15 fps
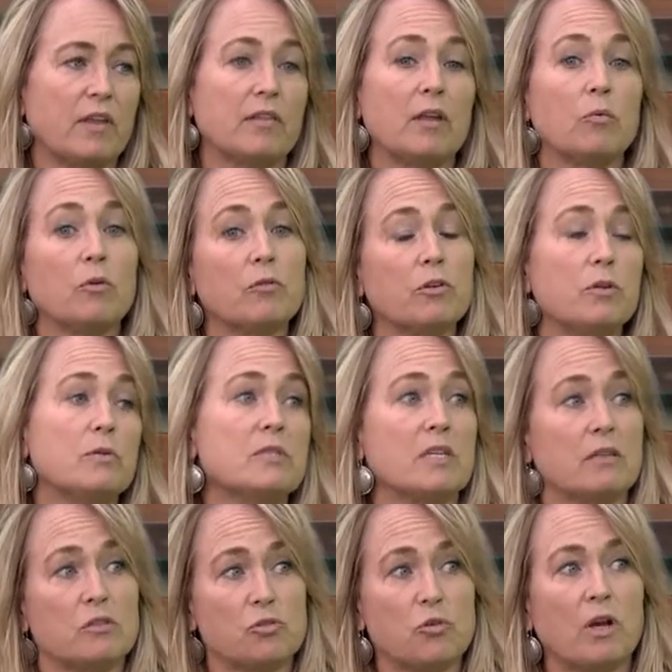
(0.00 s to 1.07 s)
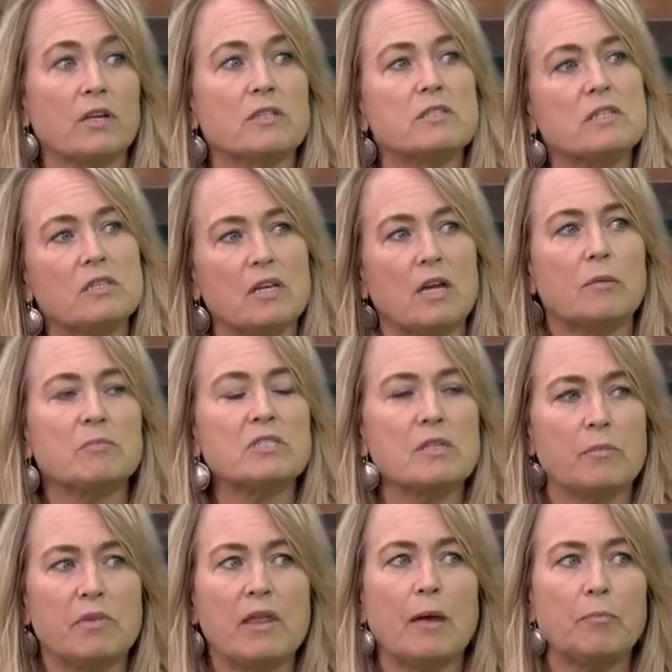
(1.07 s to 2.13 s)
that they were using the drugs to numb
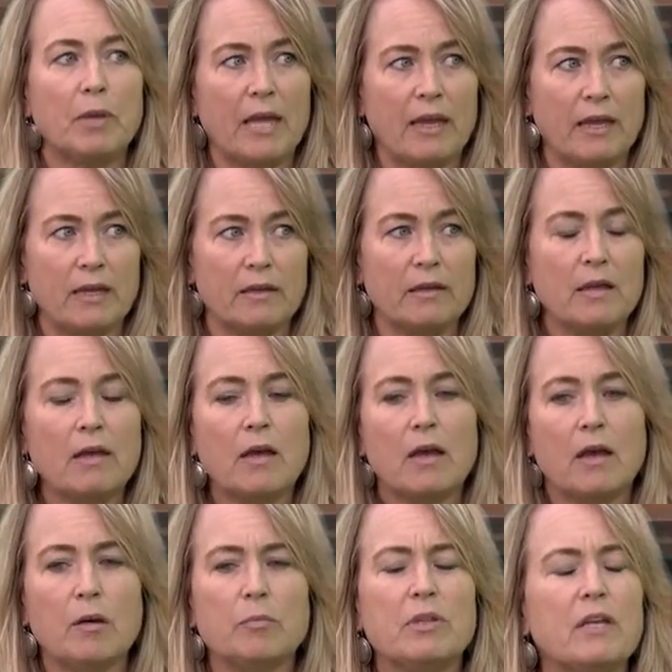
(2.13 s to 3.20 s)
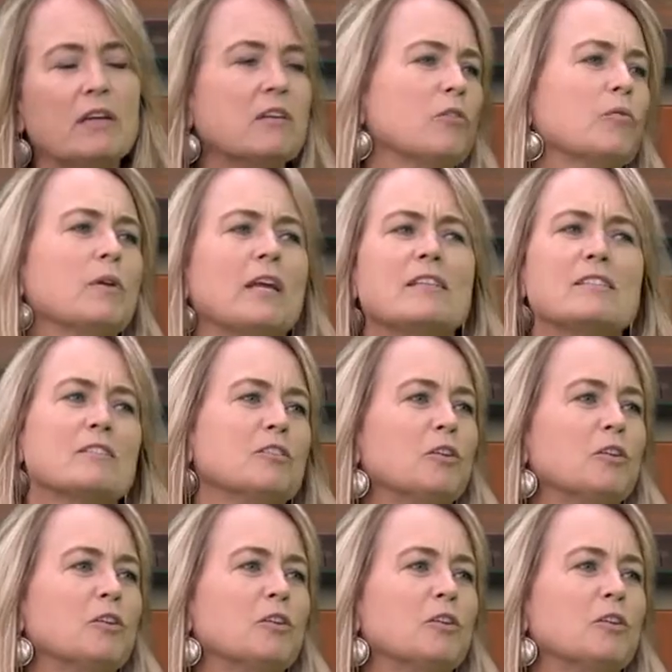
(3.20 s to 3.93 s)
some of that pain. But then it creates